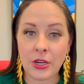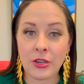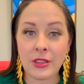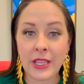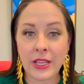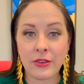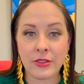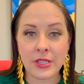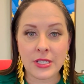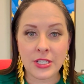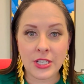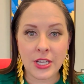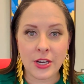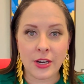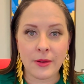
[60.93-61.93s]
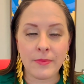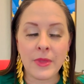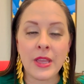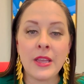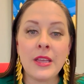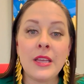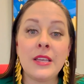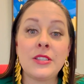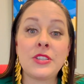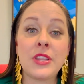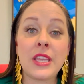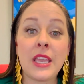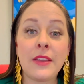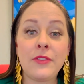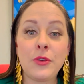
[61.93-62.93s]
or later this year. So
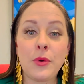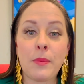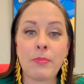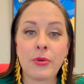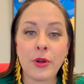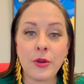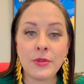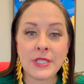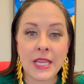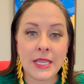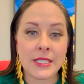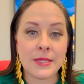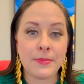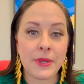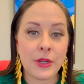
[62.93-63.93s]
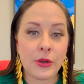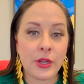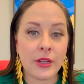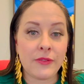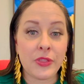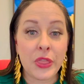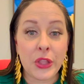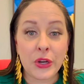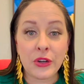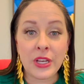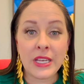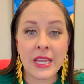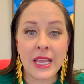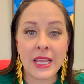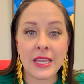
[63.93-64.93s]
they give you a protest period of
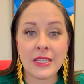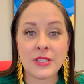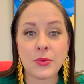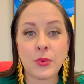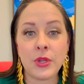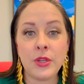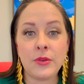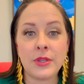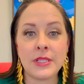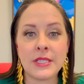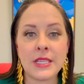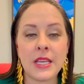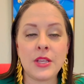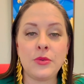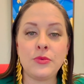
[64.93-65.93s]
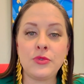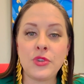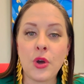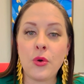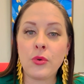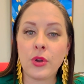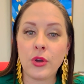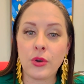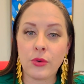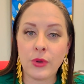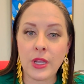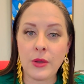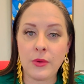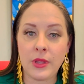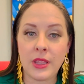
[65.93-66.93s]
30 days where you can say you don't
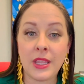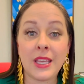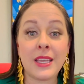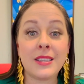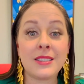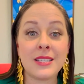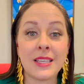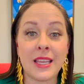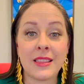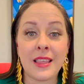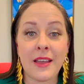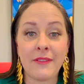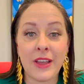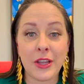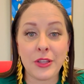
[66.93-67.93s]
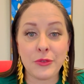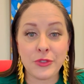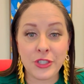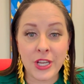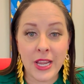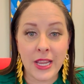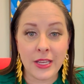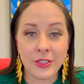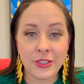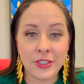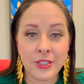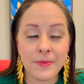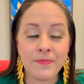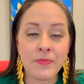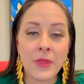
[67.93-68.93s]
agree with it to get that value changed.